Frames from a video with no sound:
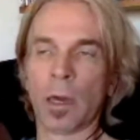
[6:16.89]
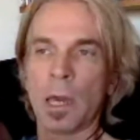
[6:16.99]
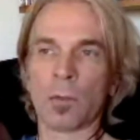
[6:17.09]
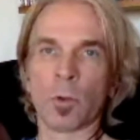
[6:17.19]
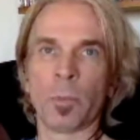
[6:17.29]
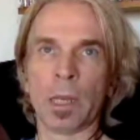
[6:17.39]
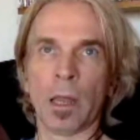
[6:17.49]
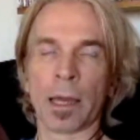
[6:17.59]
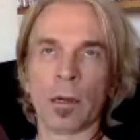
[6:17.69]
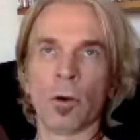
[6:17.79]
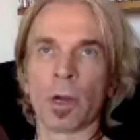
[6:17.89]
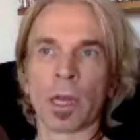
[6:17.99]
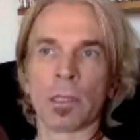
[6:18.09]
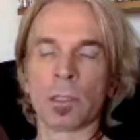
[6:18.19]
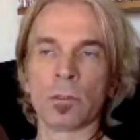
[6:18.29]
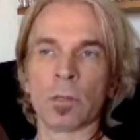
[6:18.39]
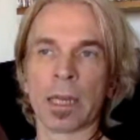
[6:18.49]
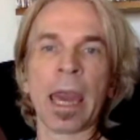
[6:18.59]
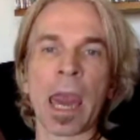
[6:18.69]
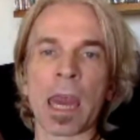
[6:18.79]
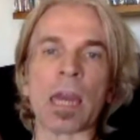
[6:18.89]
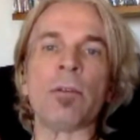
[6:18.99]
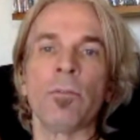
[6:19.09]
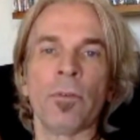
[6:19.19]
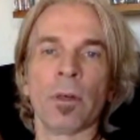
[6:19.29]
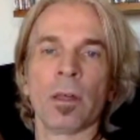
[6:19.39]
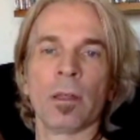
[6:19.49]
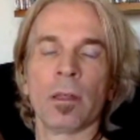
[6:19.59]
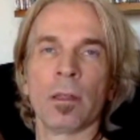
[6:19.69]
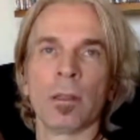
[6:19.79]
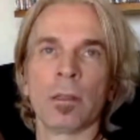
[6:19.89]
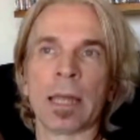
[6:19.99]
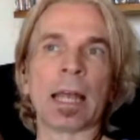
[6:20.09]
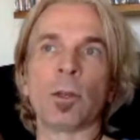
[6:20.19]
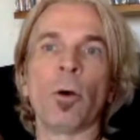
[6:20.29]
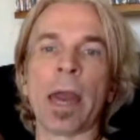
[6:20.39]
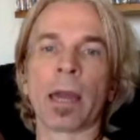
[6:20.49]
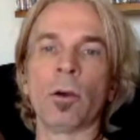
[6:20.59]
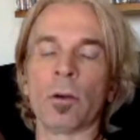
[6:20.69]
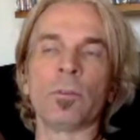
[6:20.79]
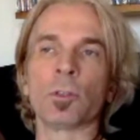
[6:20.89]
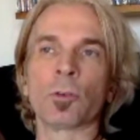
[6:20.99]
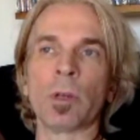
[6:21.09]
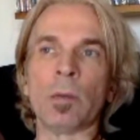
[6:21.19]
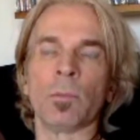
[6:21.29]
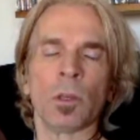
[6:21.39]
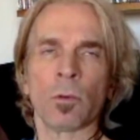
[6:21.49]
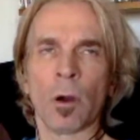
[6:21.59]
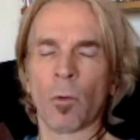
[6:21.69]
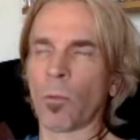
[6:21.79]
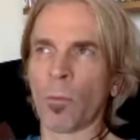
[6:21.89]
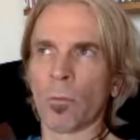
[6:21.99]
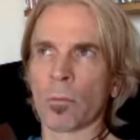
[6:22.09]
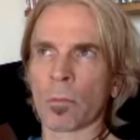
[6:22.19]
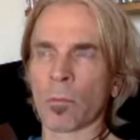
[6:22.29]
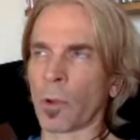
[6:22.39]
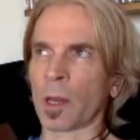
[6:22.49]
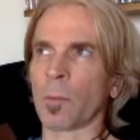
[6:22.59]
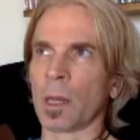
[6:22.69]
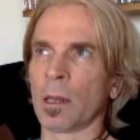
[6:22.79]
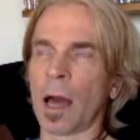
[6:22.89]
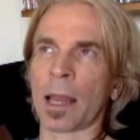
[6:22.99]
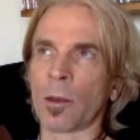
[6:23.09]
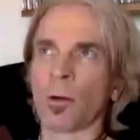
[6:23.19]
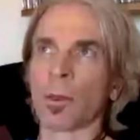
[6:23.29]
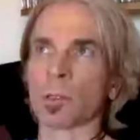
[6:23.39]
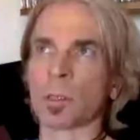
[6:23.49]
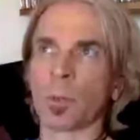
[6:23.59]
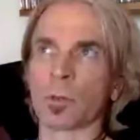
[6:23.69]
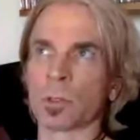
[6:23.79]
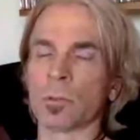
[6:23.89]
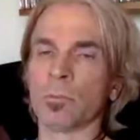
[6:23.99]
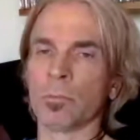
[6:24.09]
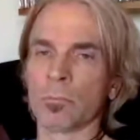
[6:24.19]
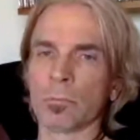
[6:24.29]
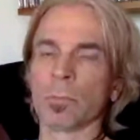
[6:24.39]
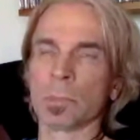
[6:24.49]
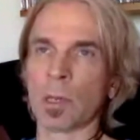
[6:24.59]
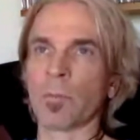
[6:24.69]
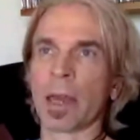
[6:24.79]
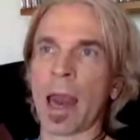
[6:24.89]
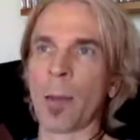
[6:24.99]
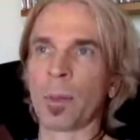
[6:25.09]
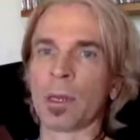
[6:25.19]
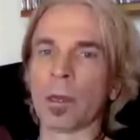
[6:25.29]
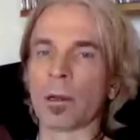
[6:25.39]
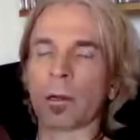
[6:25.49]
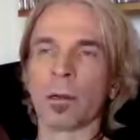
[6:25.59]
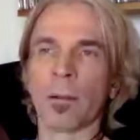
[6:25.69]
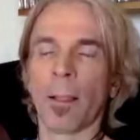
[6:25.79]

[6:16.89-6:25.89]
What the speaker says: It would be like going into a cave that had no echo if you screamed. You go, wait a minute, I know there's supposed to something happening here.